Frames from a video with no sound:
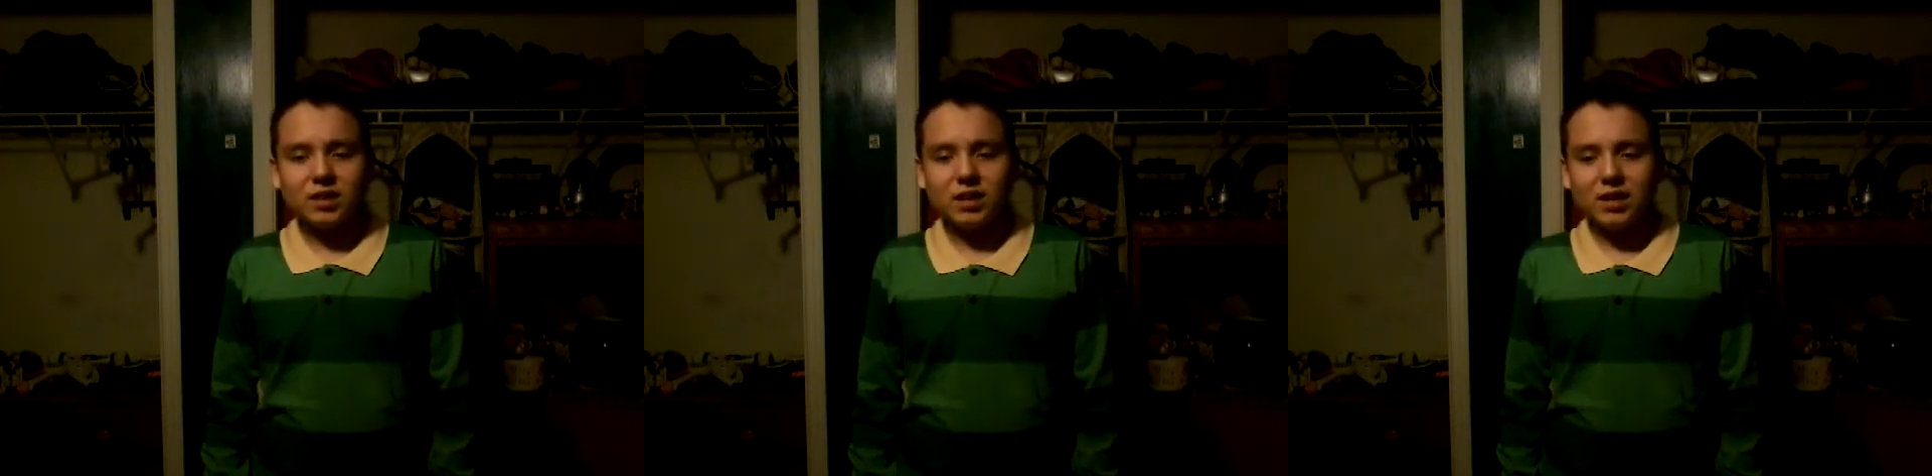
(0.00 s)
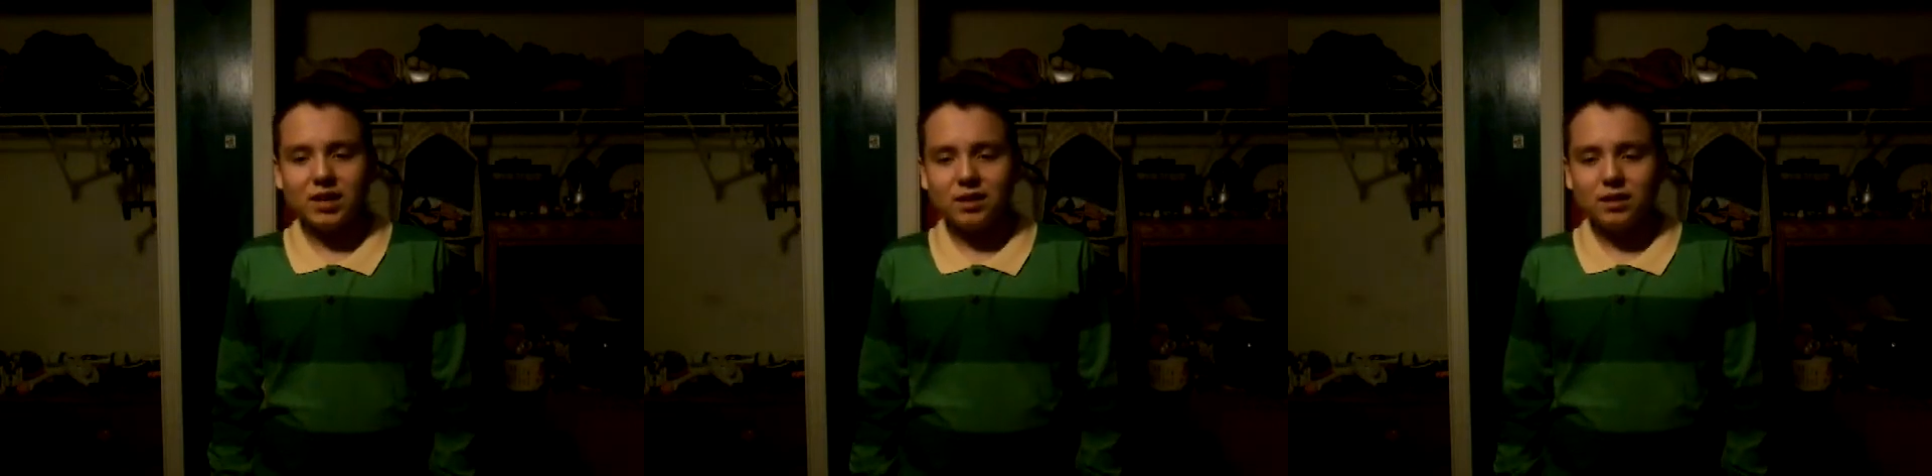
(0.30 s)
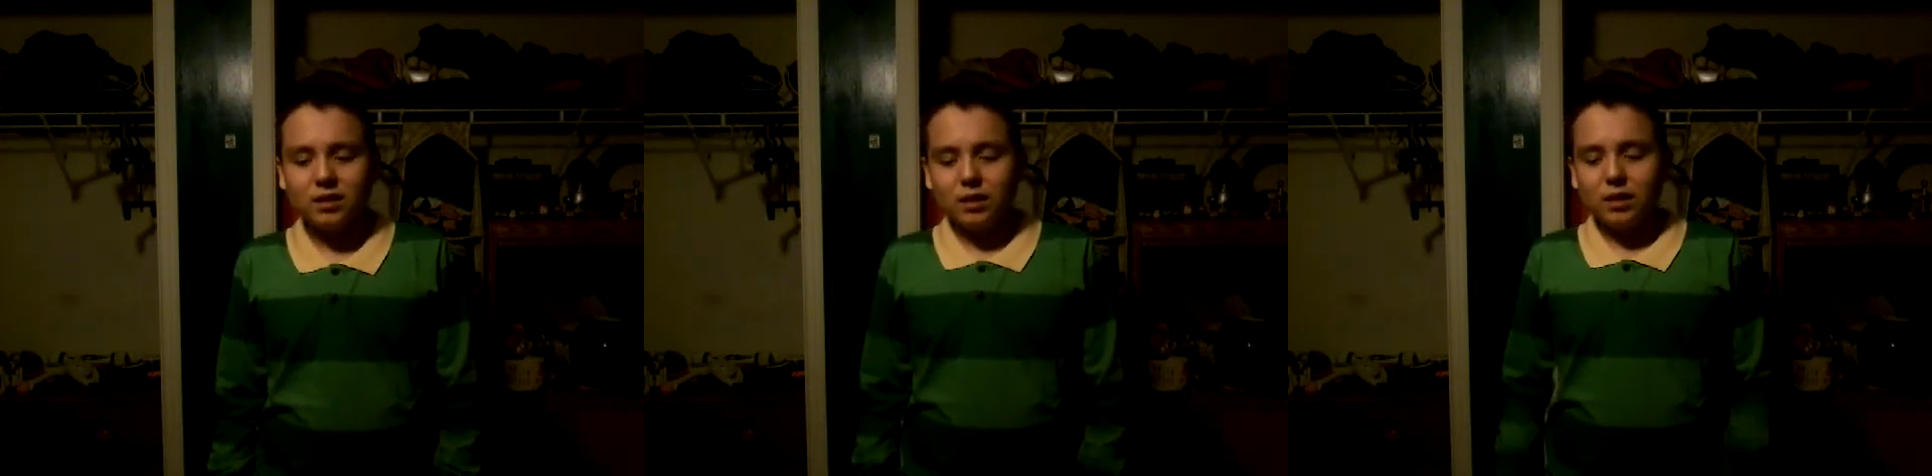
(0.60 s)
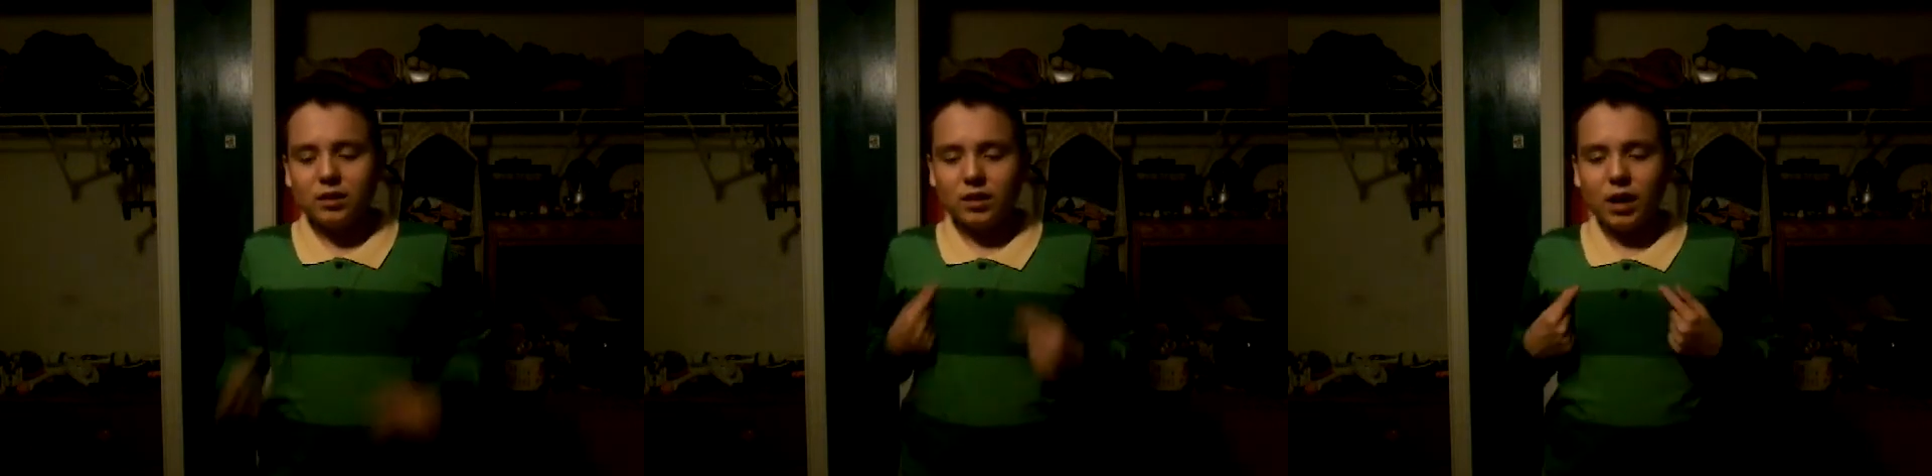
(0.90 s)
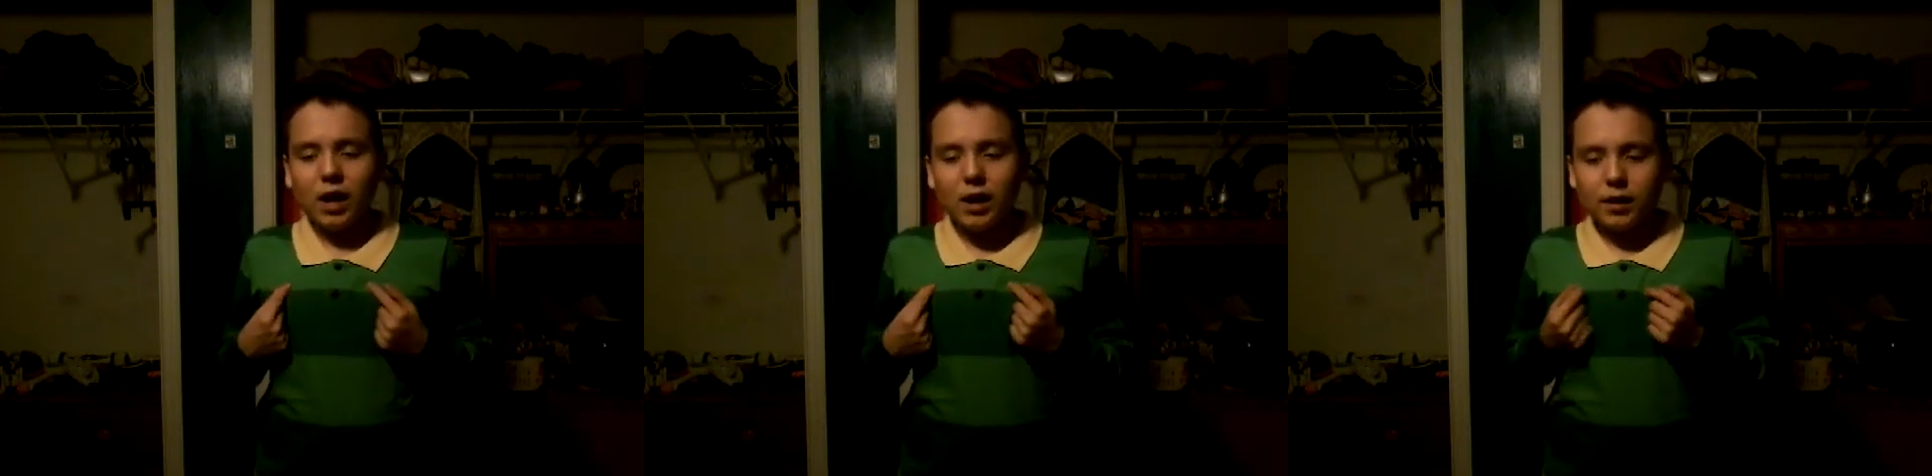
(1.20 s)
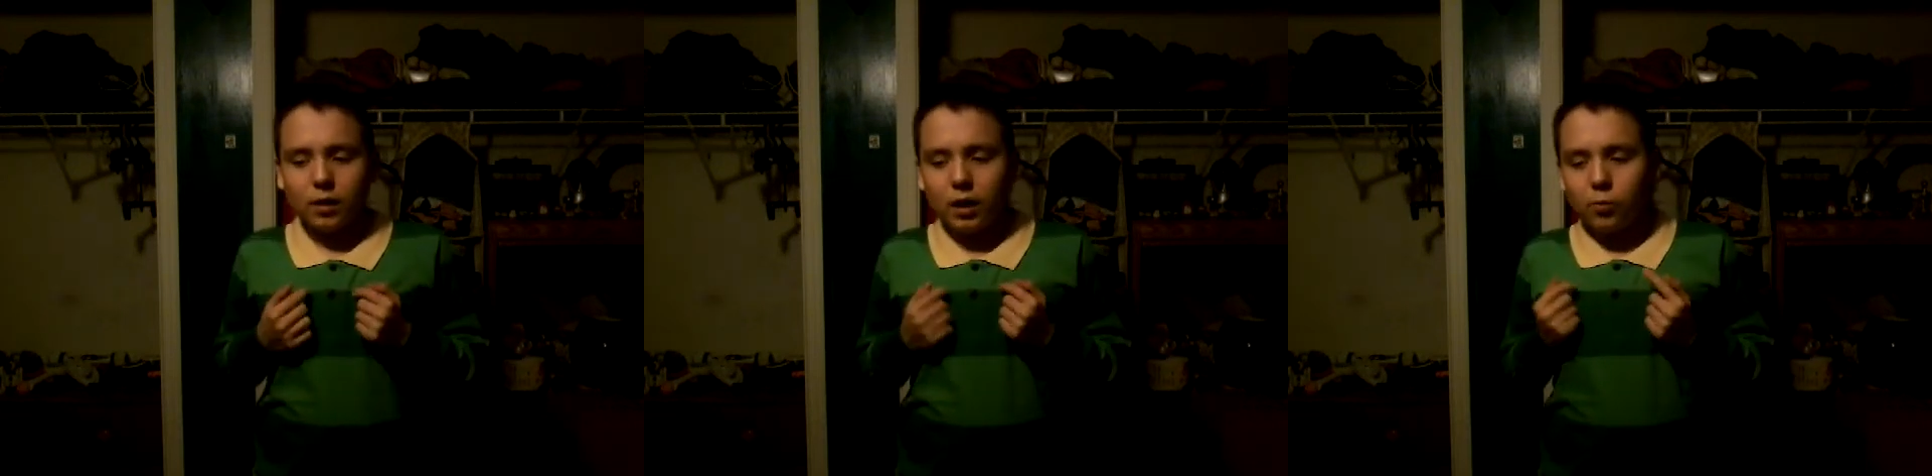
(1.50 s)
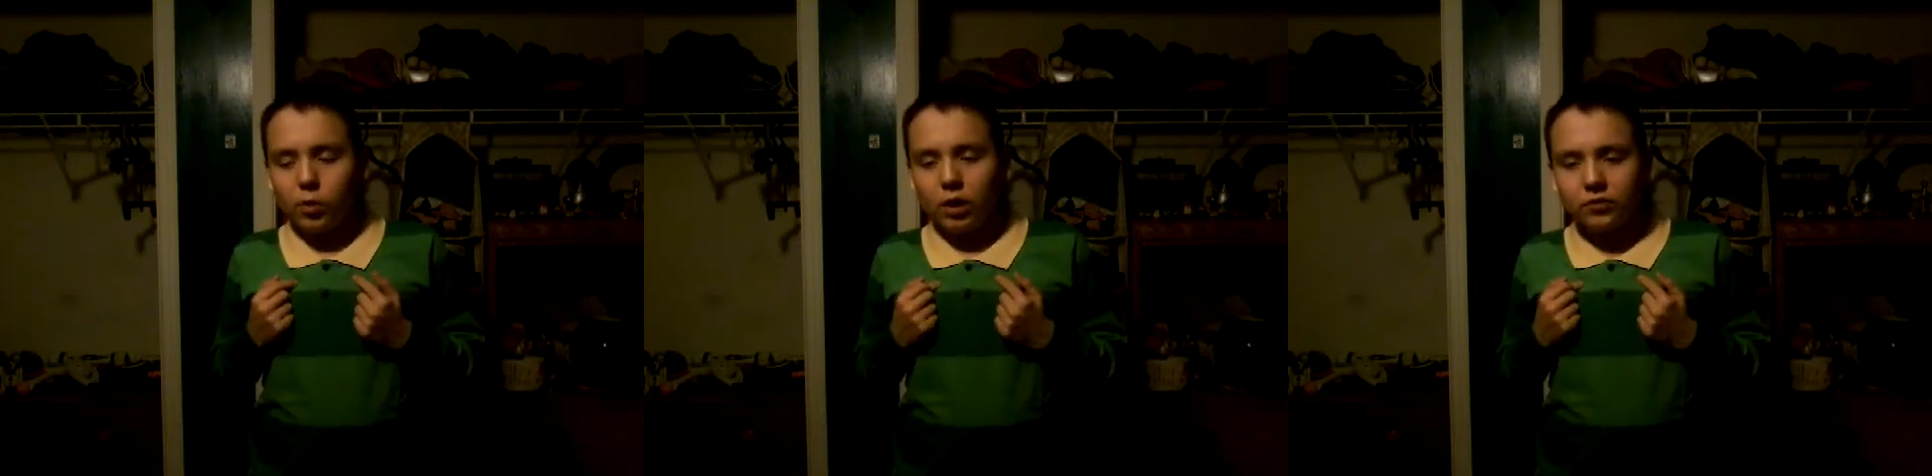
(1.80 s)
I
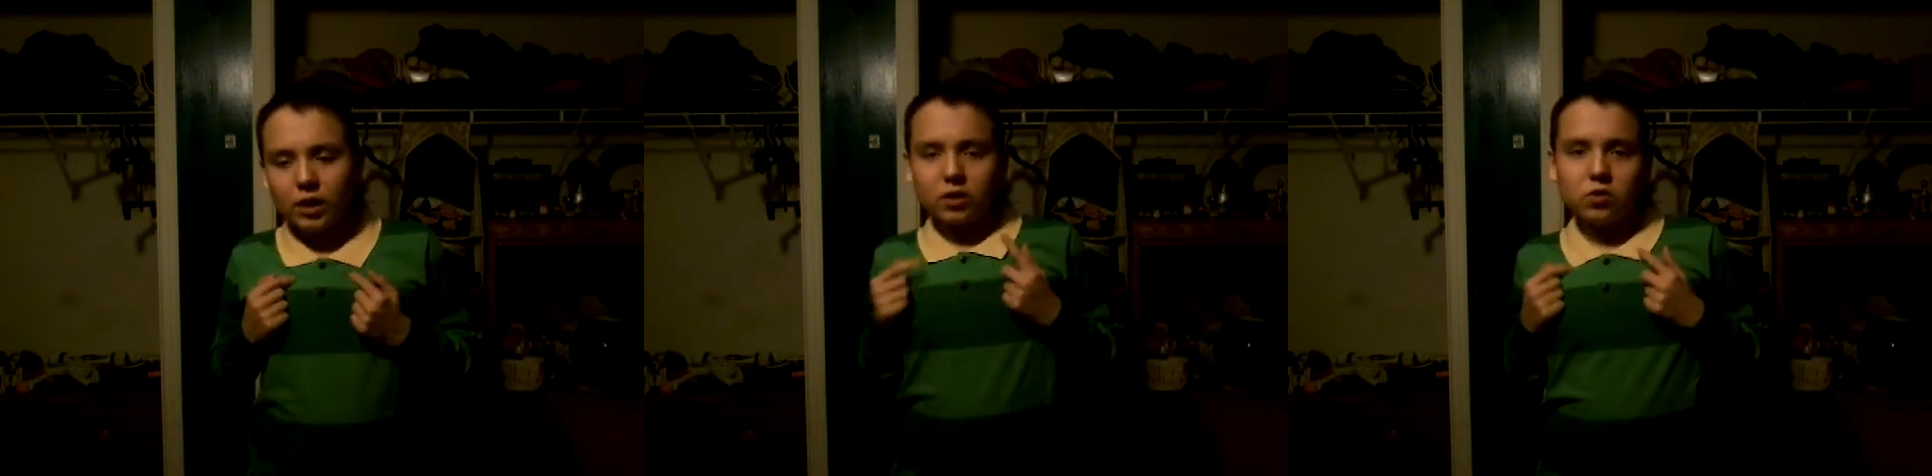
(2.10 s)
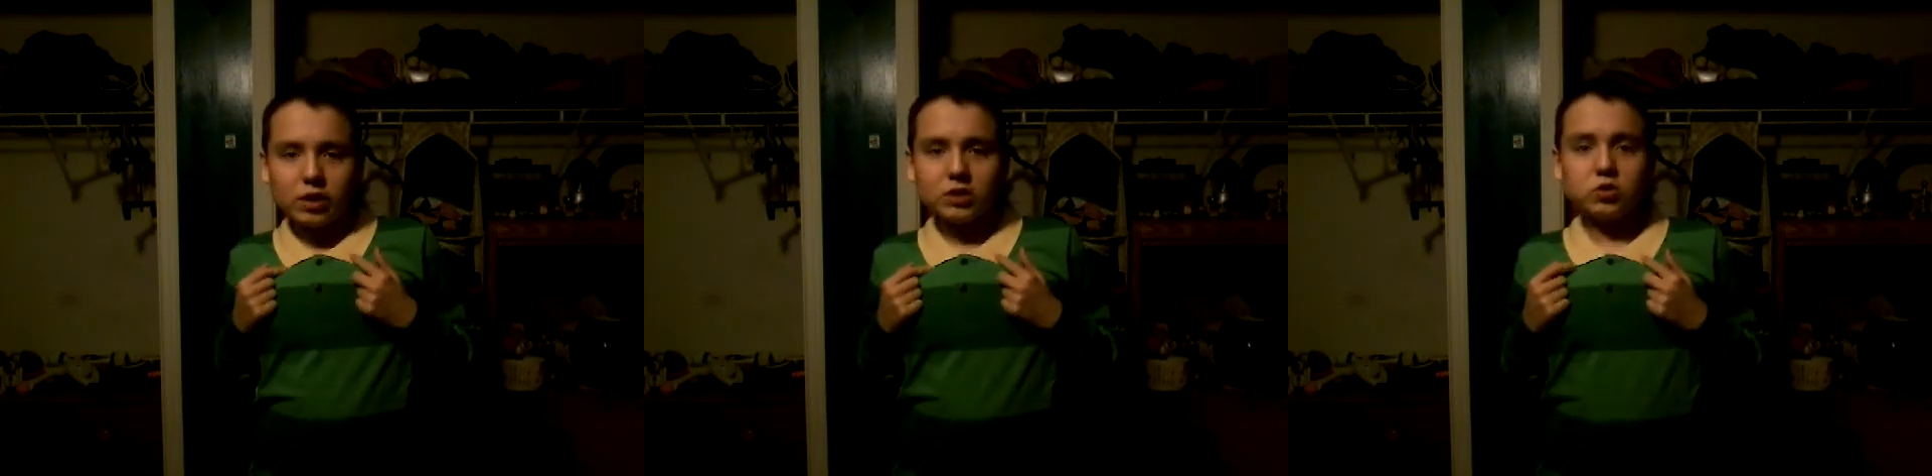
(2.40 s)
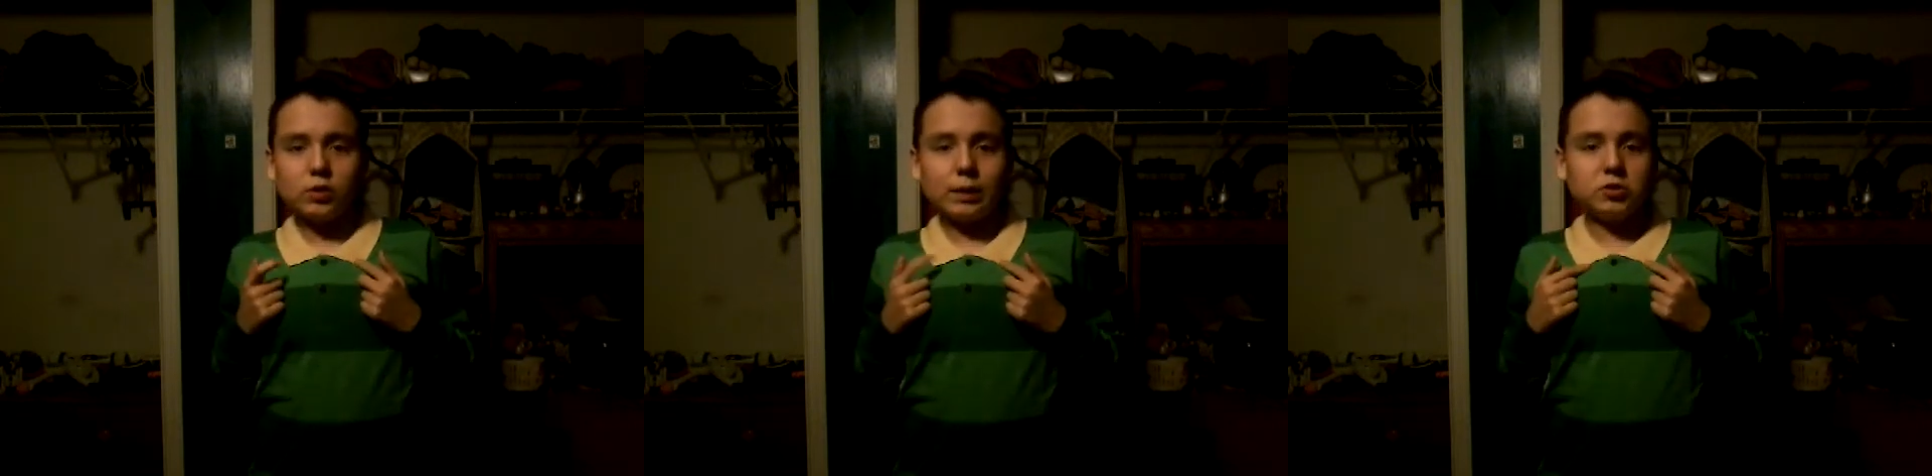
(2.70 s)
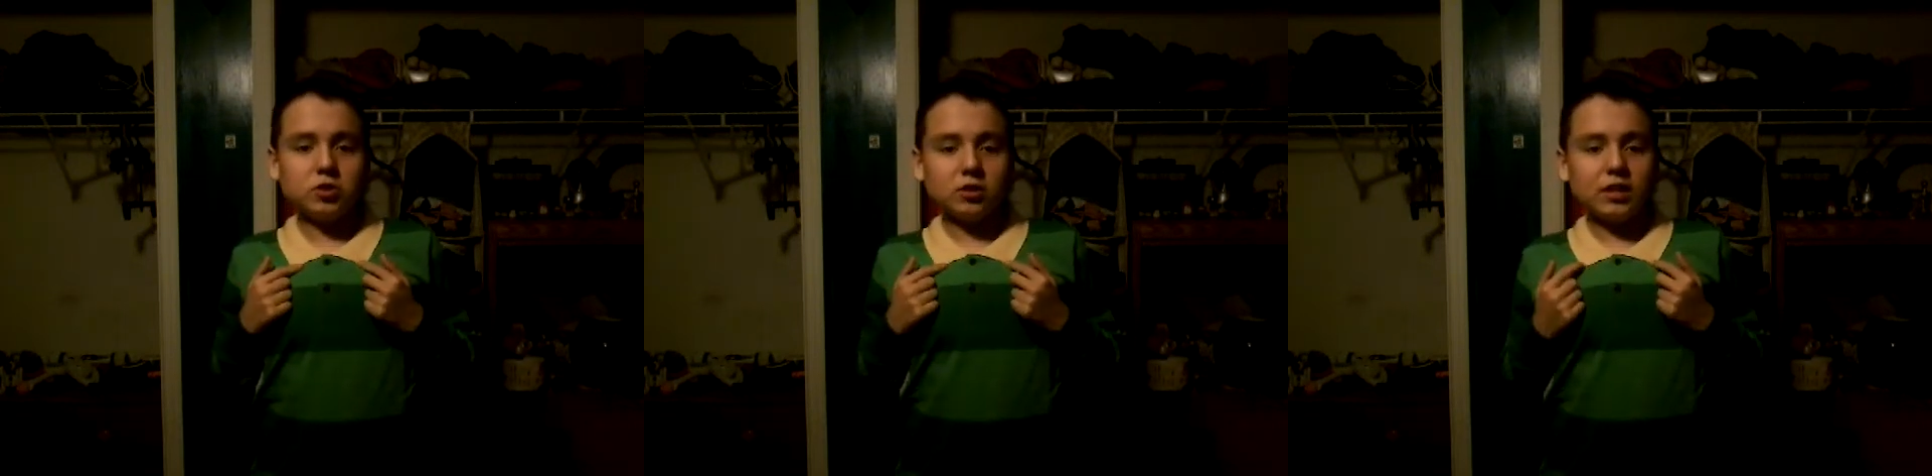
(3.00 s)
love that green striped shirt